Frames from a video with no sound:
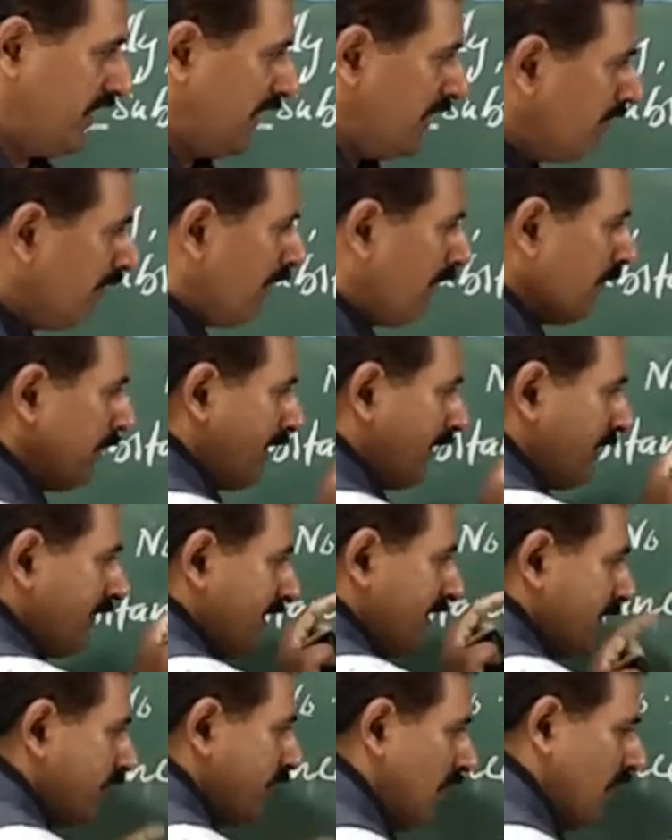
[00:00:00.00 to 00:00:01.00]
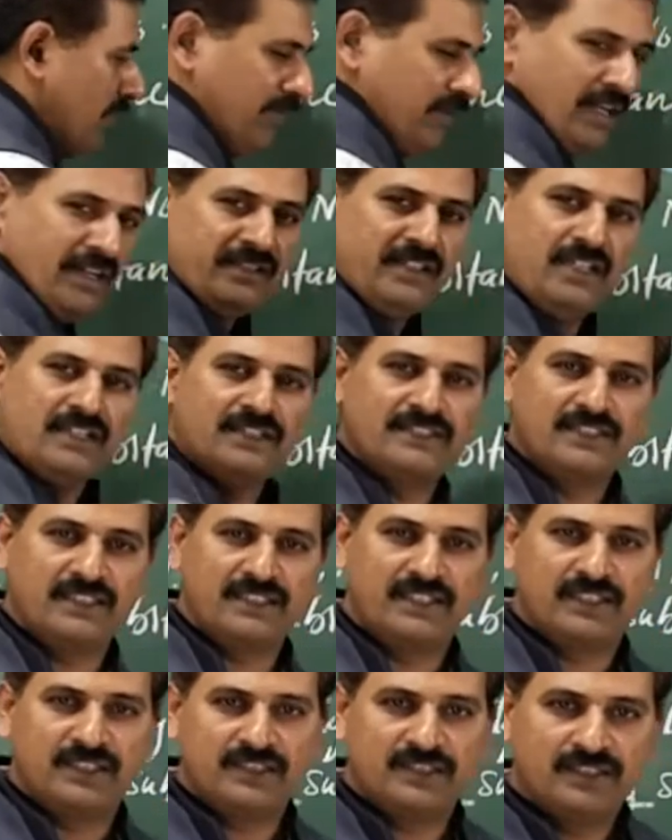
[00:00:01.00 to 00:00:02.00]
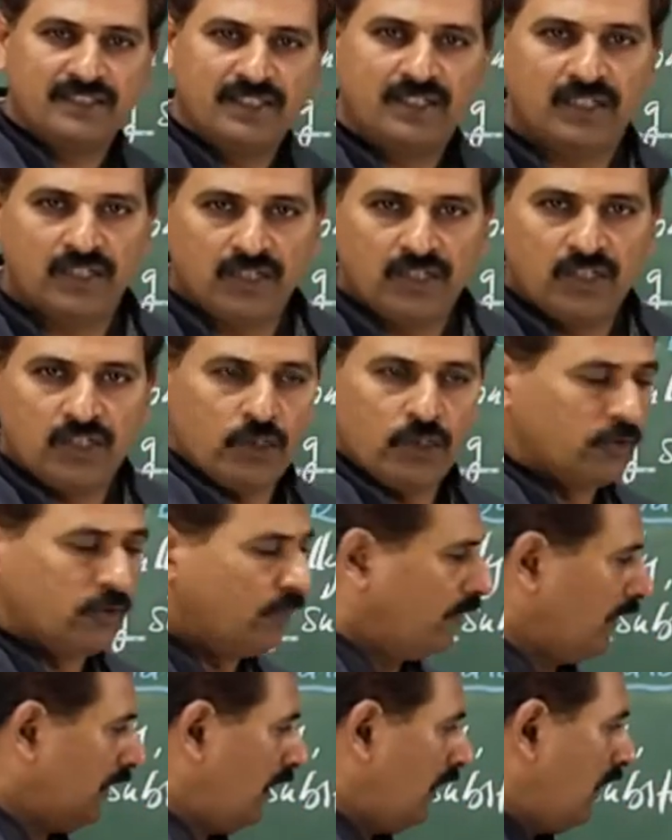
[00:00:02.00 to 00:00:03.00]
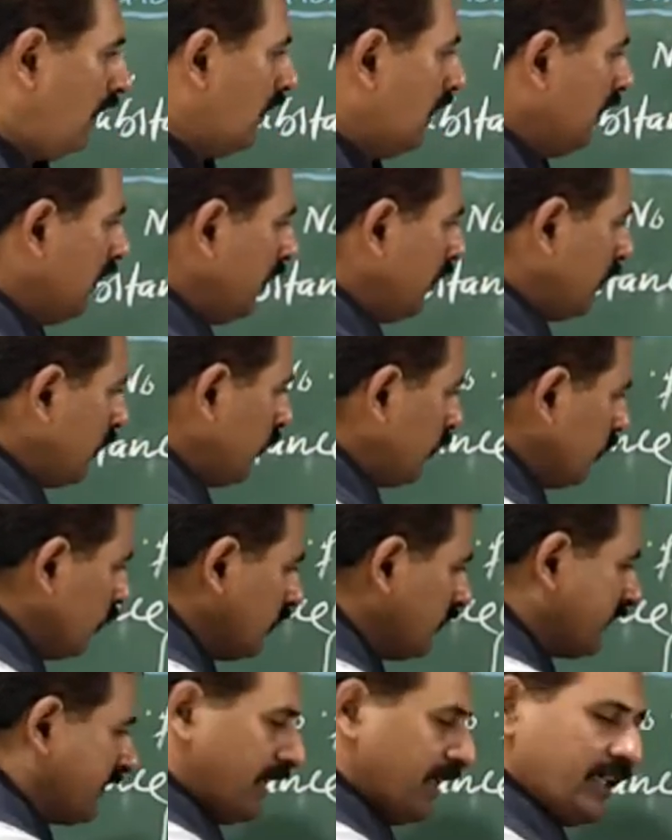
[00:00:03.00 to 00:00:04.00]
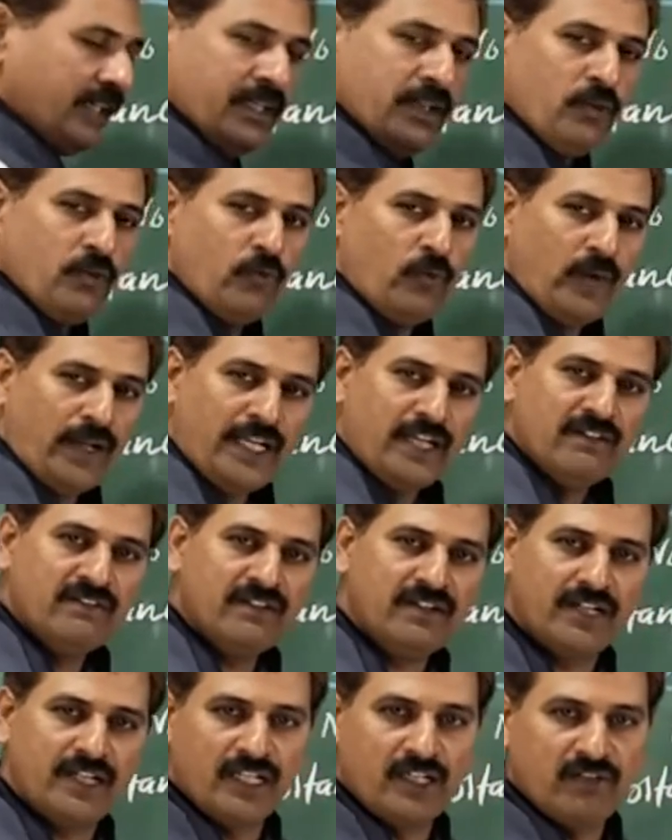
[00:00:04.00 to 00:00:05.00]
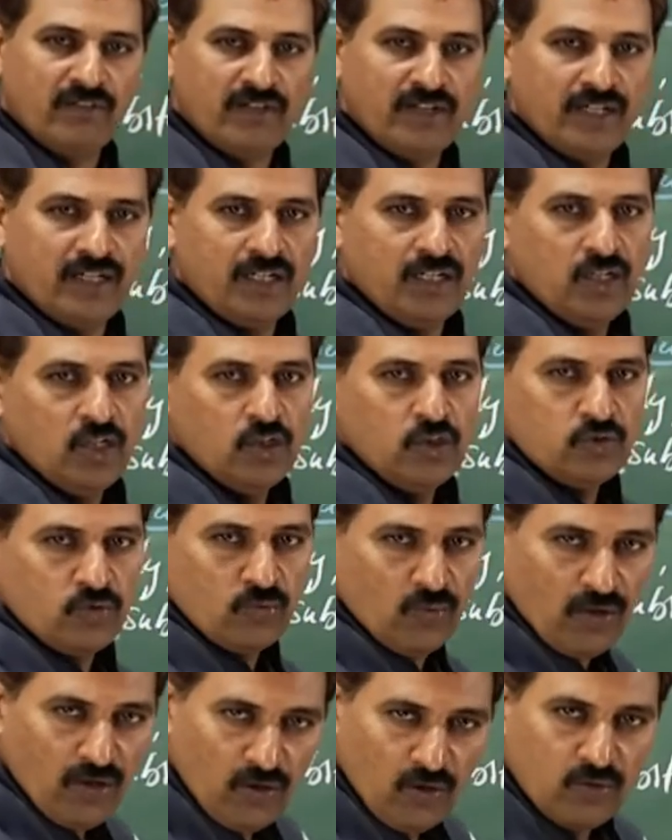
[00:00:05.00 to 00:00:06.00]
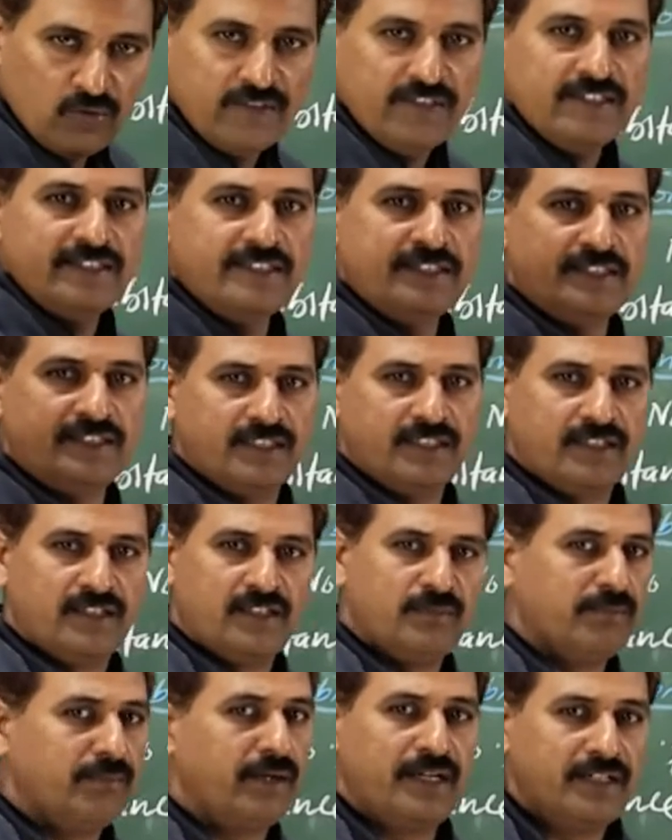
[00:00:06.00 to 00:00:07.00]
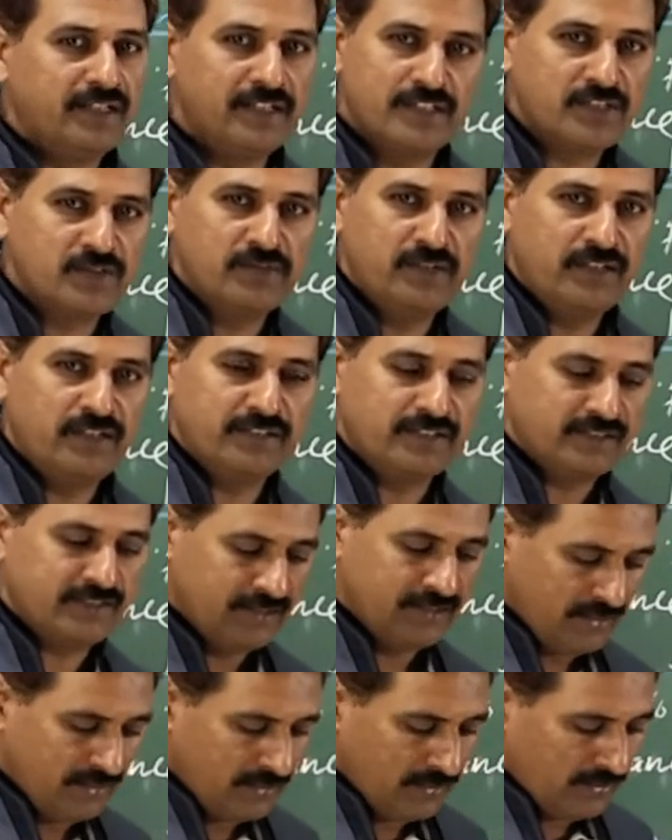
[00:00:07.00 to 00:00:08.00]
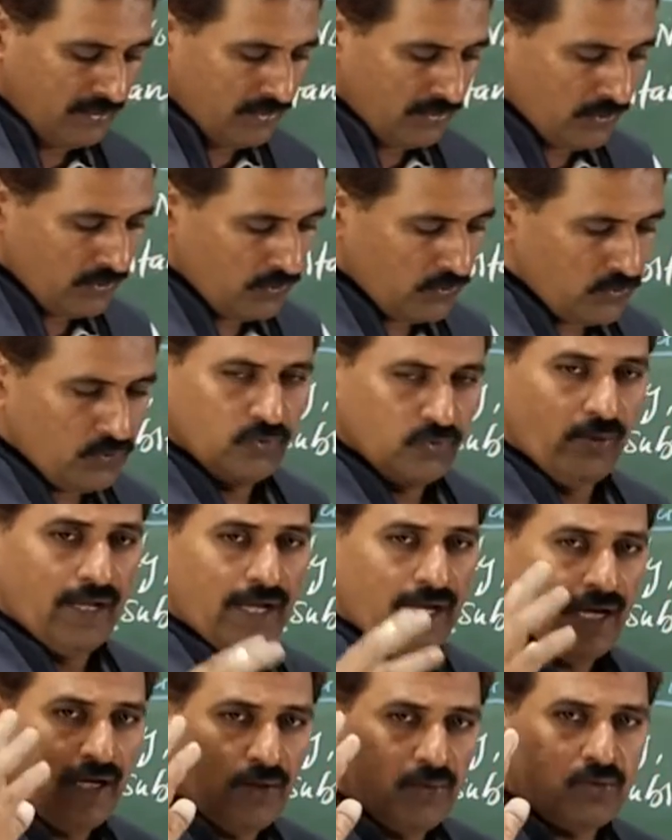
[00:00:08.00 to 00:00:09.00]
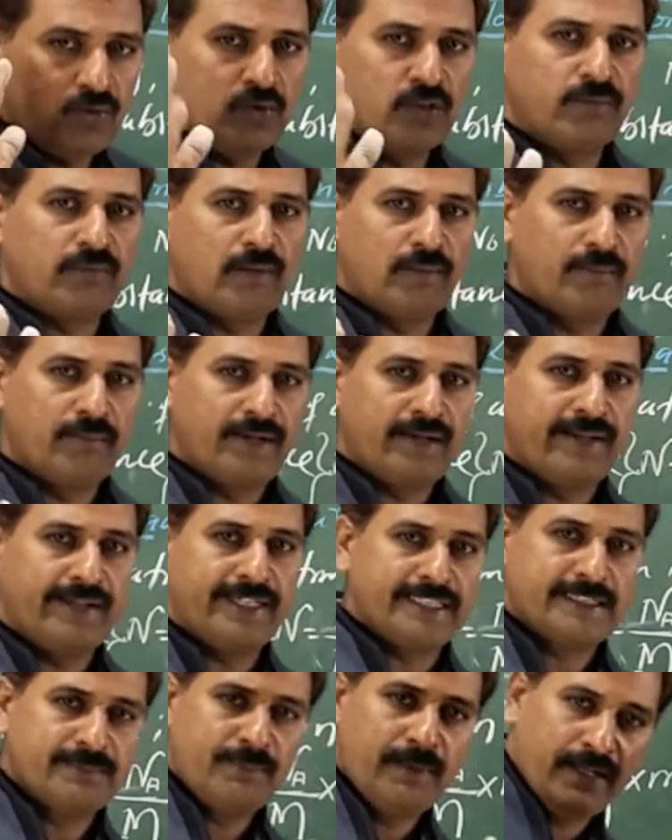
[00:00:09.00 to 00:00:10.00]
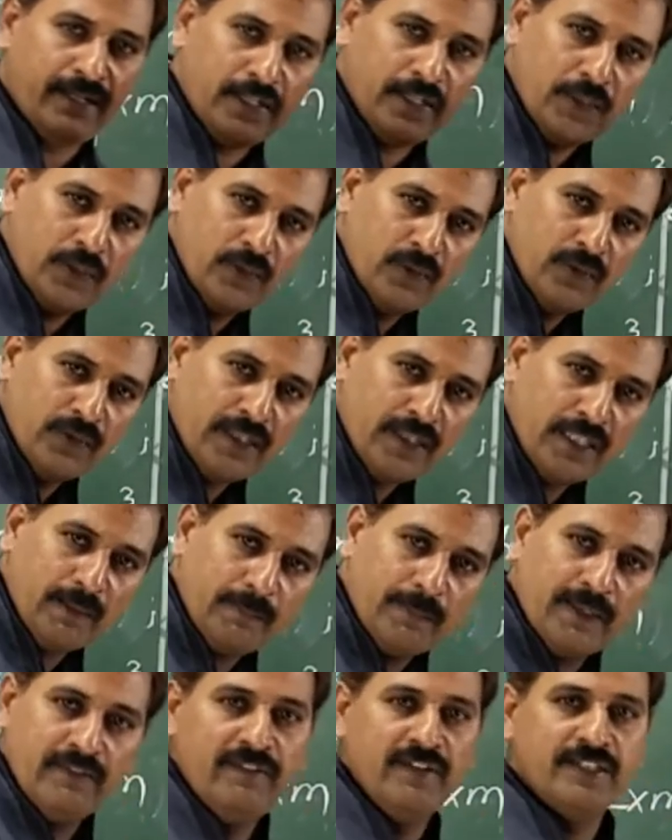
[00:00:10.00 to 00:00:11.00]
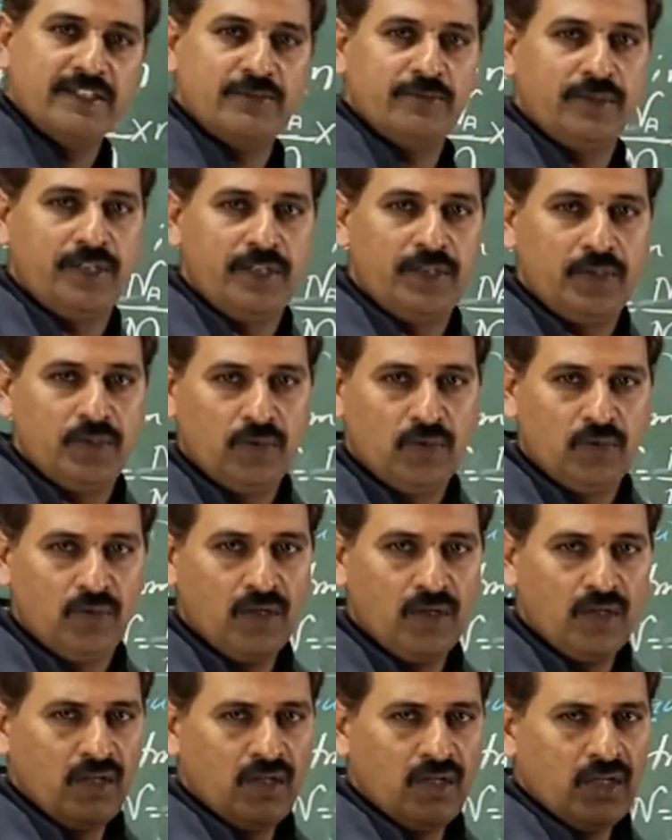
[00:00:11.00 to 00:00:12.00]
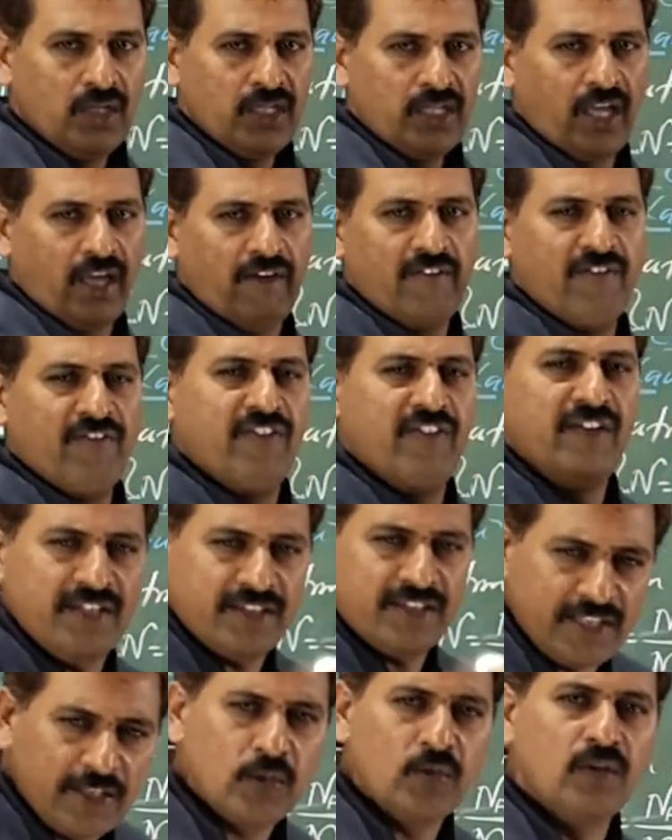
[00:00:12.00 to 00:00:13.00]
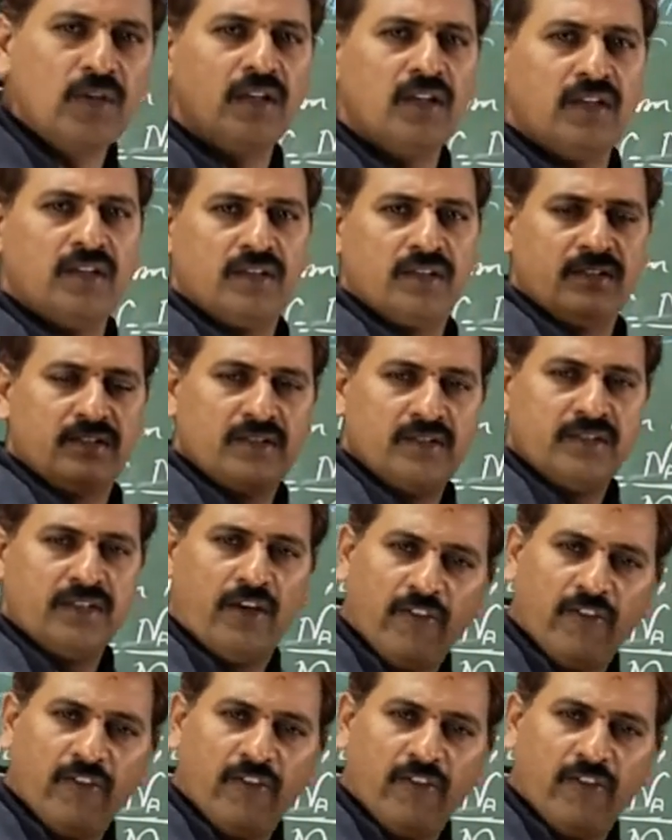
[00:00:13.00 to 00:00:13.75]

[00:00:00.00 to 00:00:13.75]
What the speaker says: Remember this formula. That's it. You will use it whenever required throughout this year. My dear students, you have to remember, I explained you in the previous video, everything you learn.